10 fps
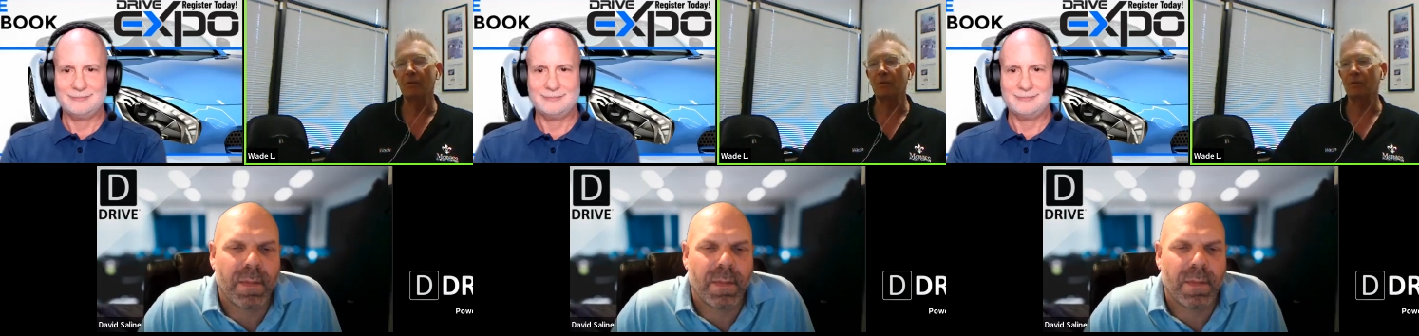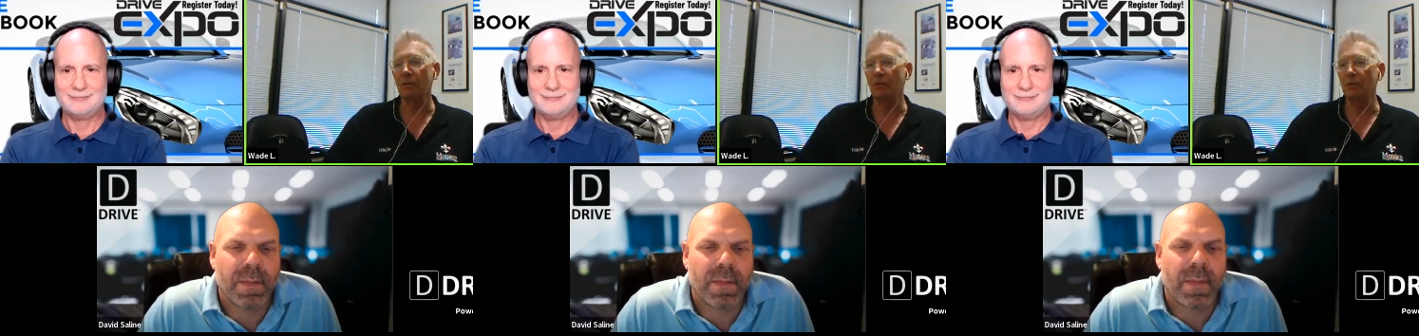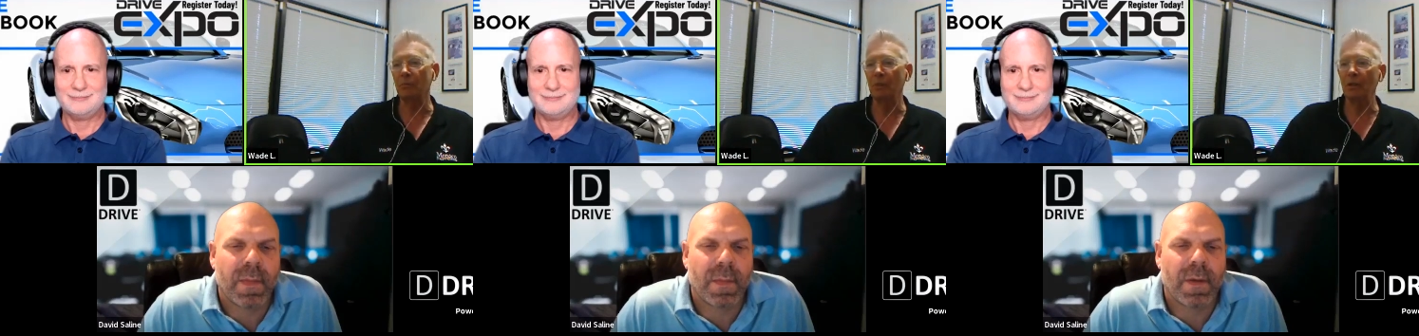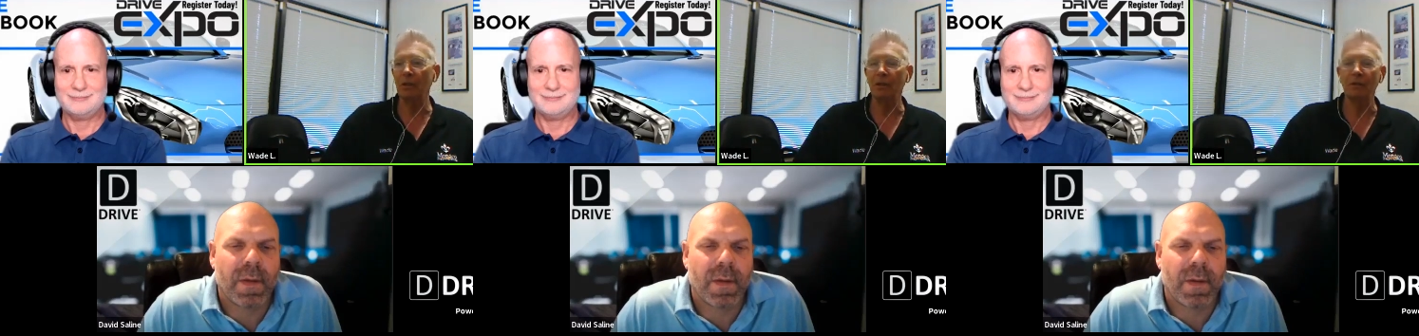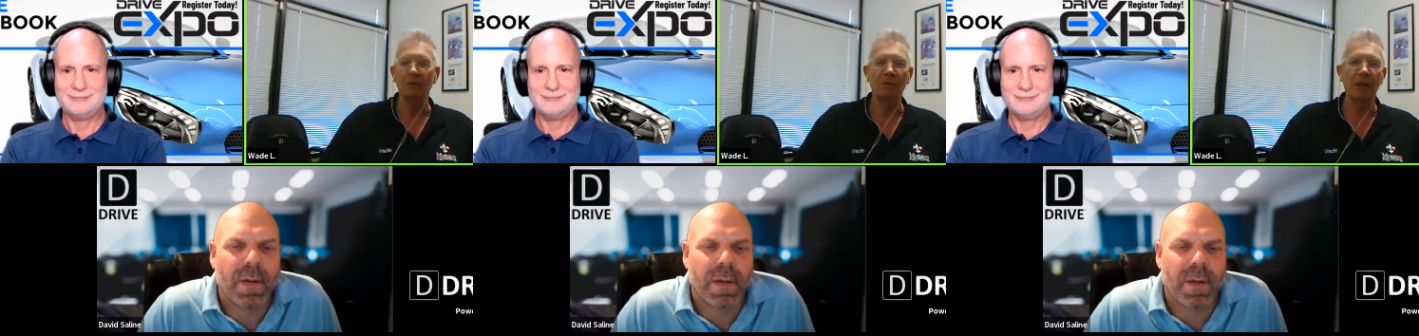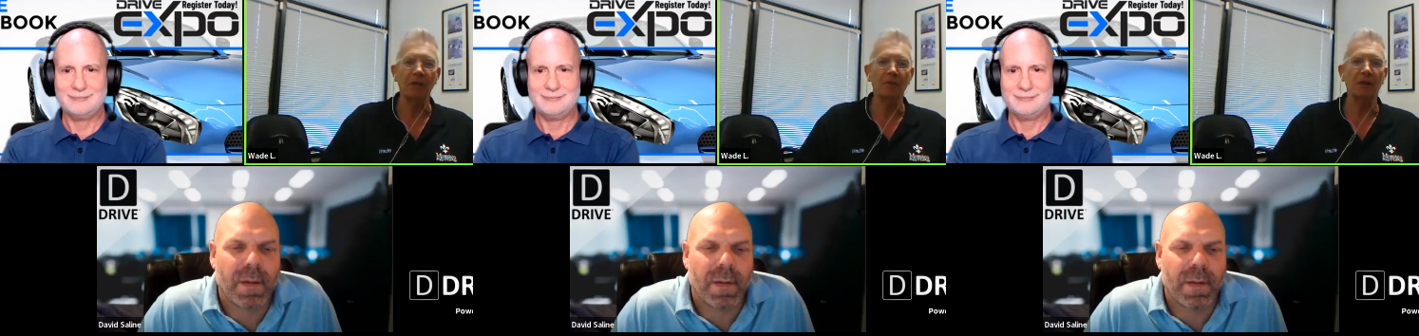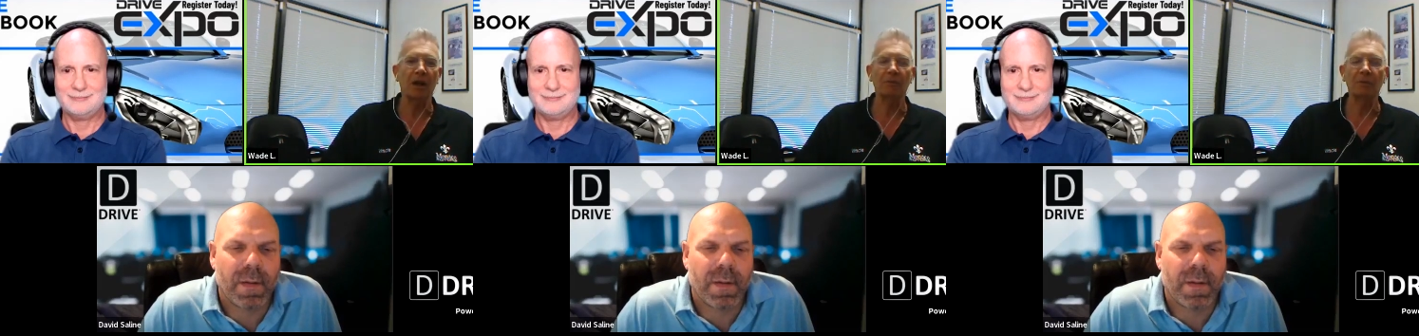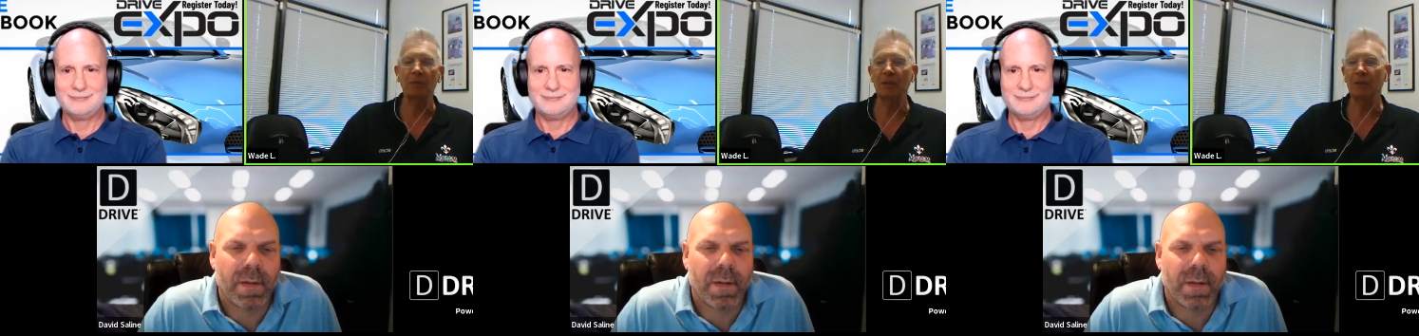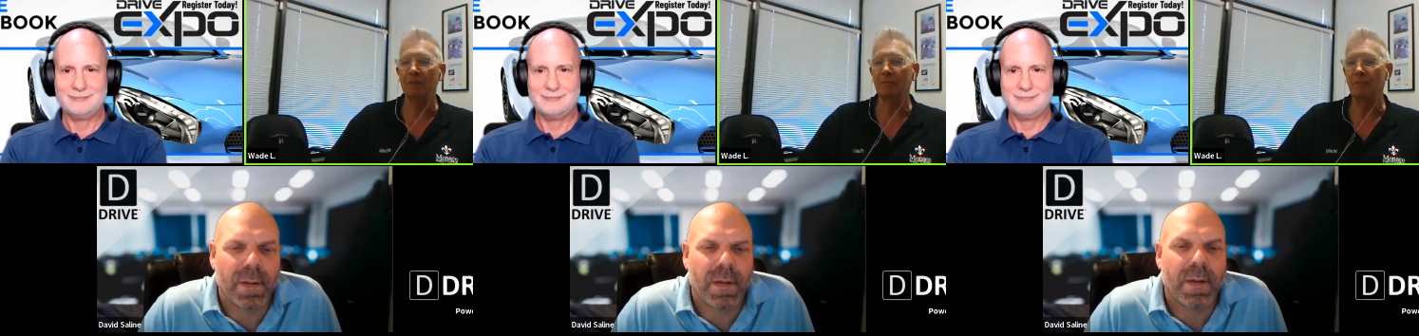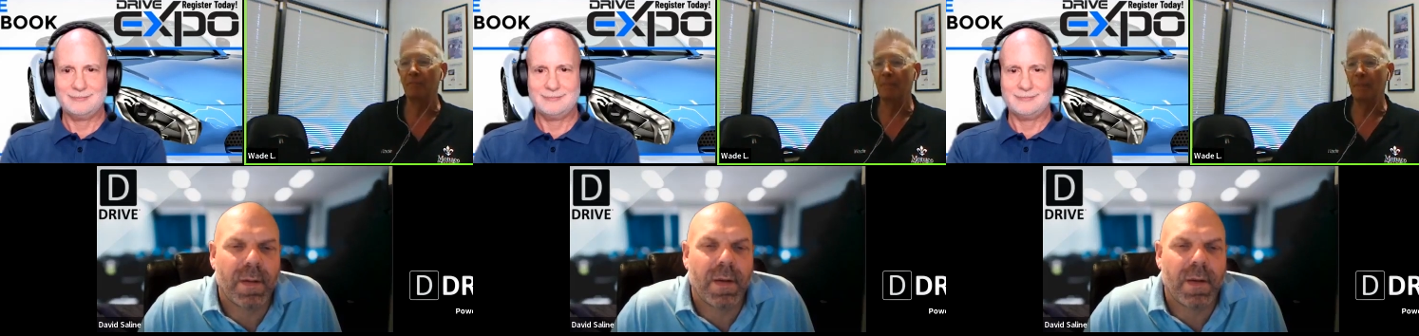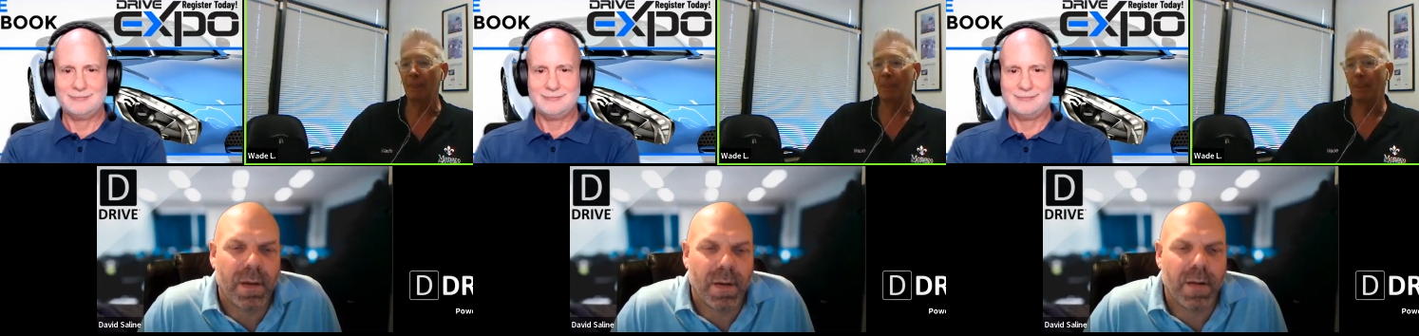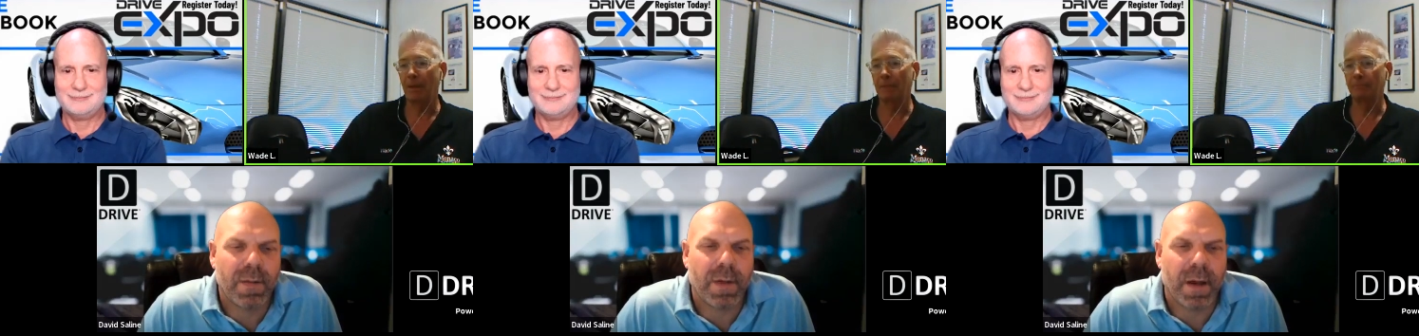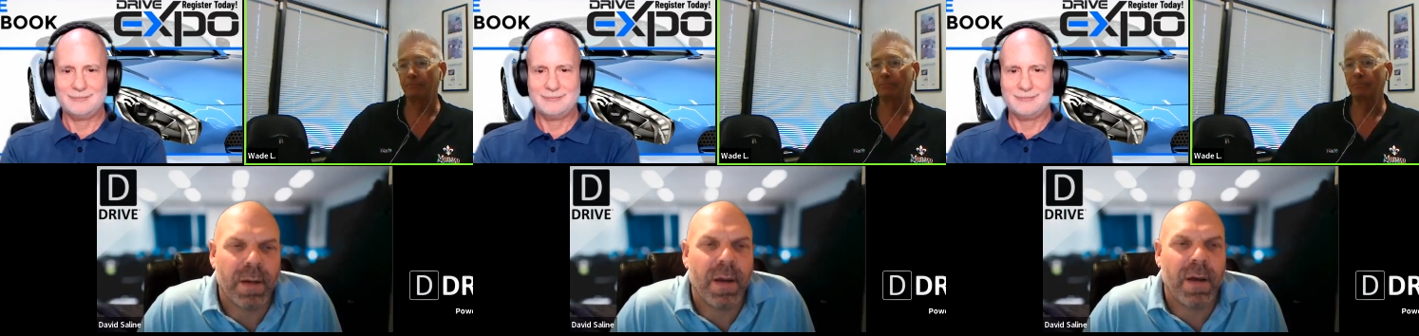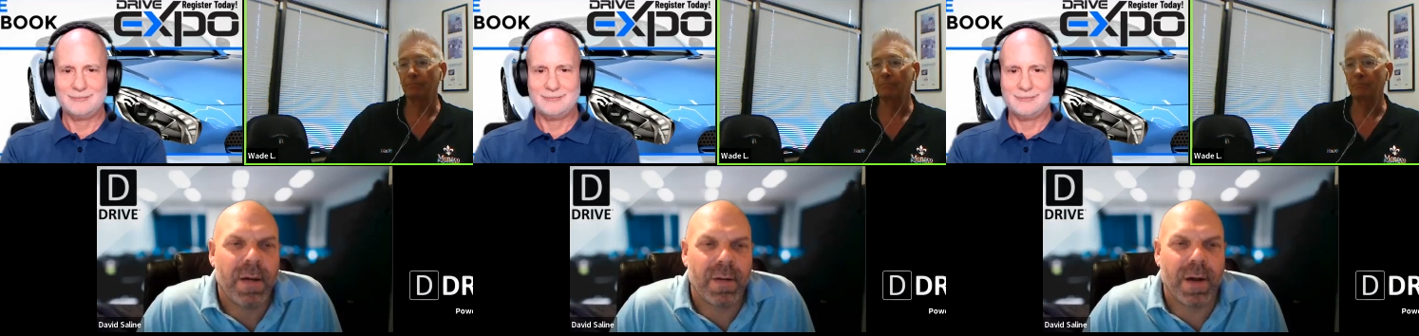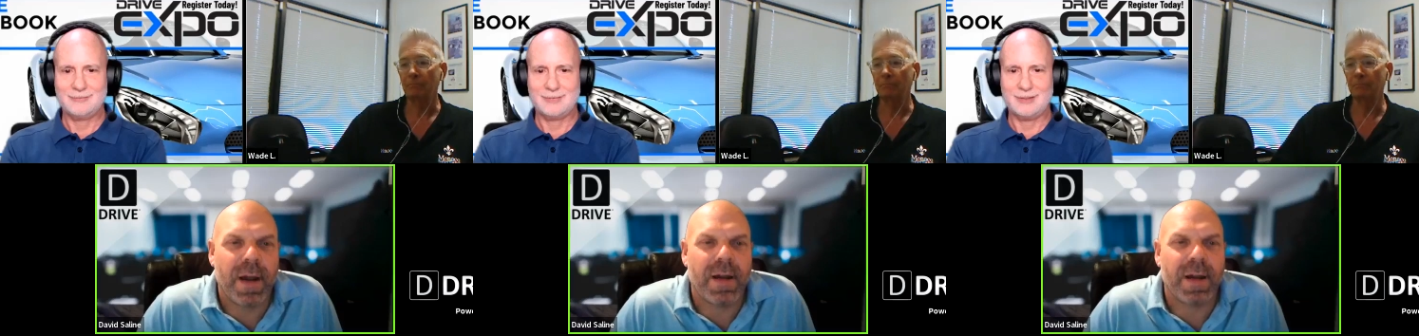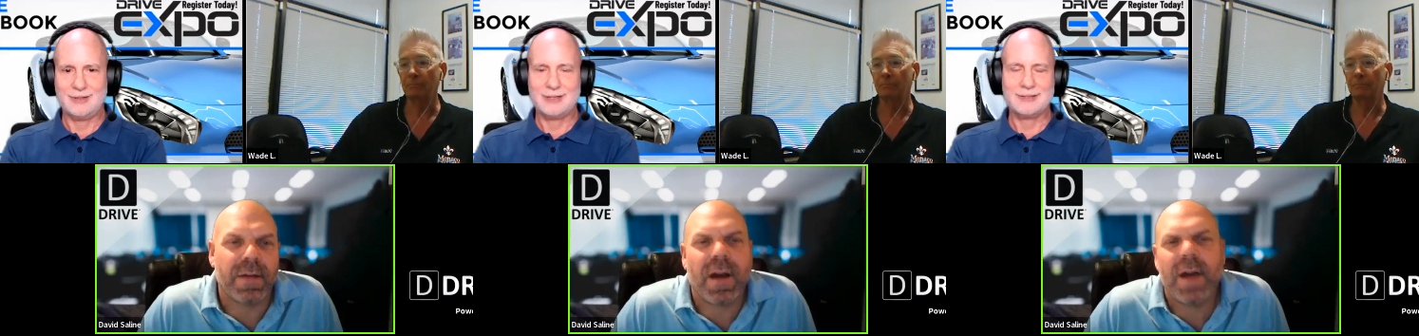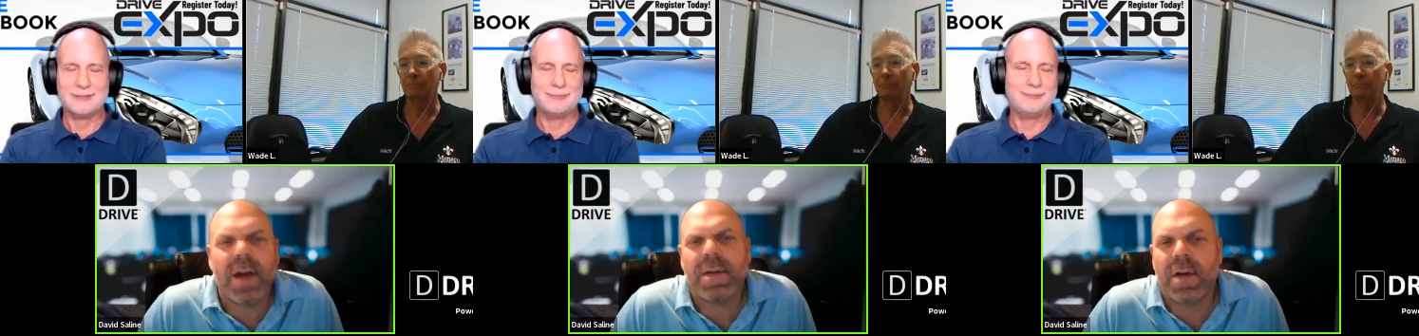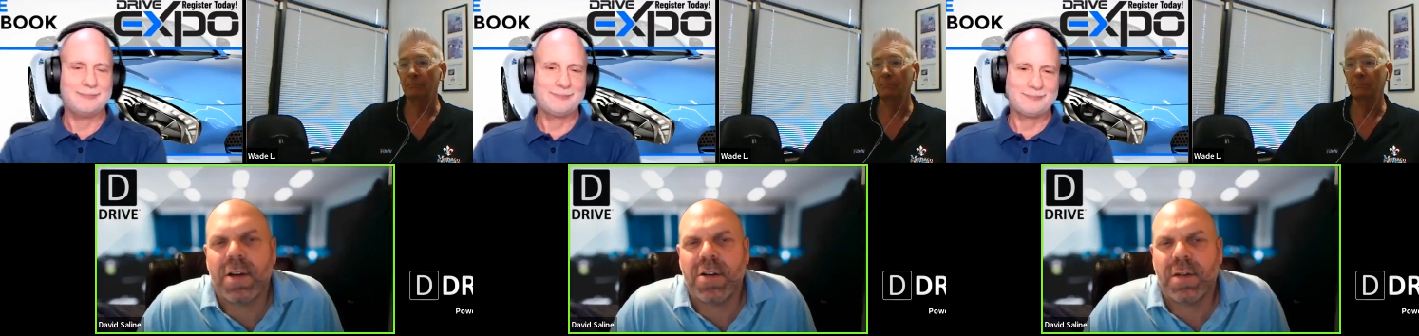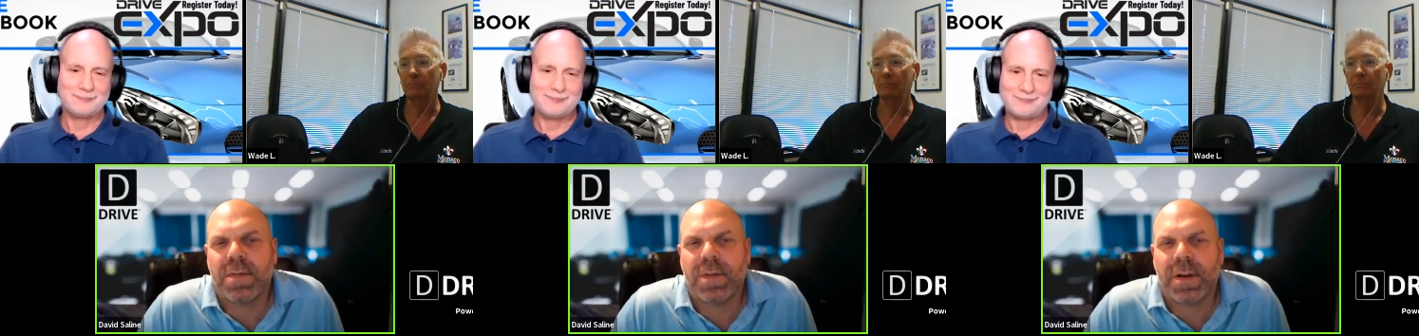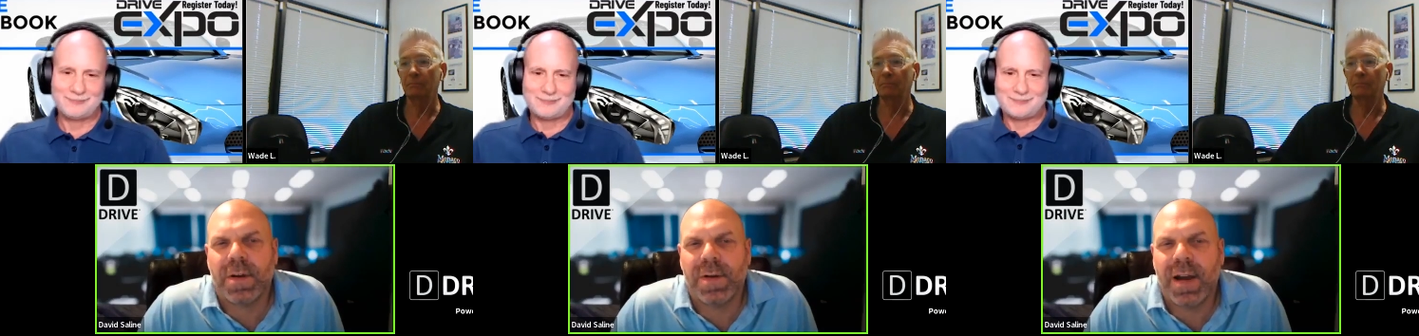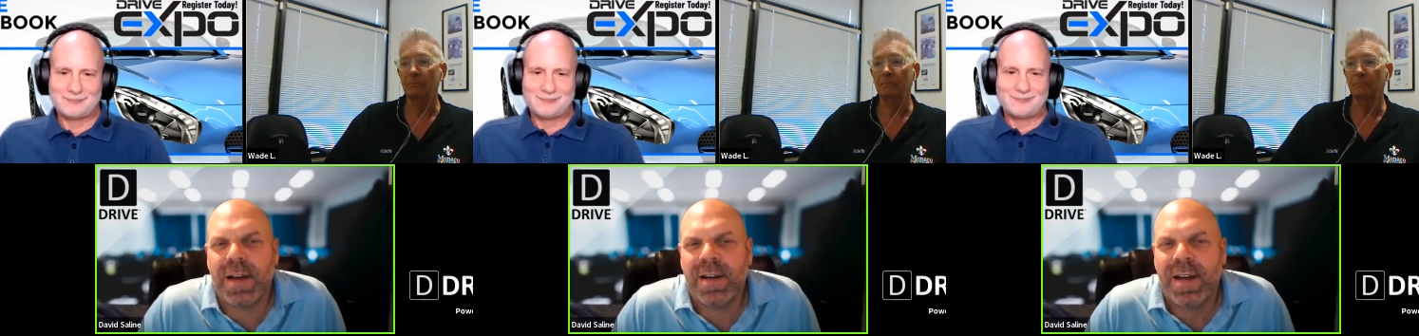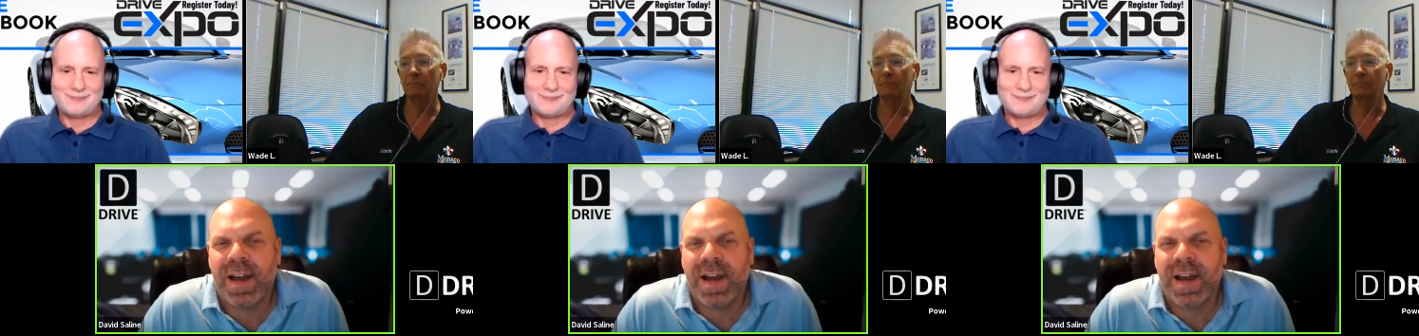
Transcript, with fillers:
Speaker 1: So it's good to be here and thanks for having me here.
Speaker 2: Okay, great. So awesome. I have a question for you, Wade.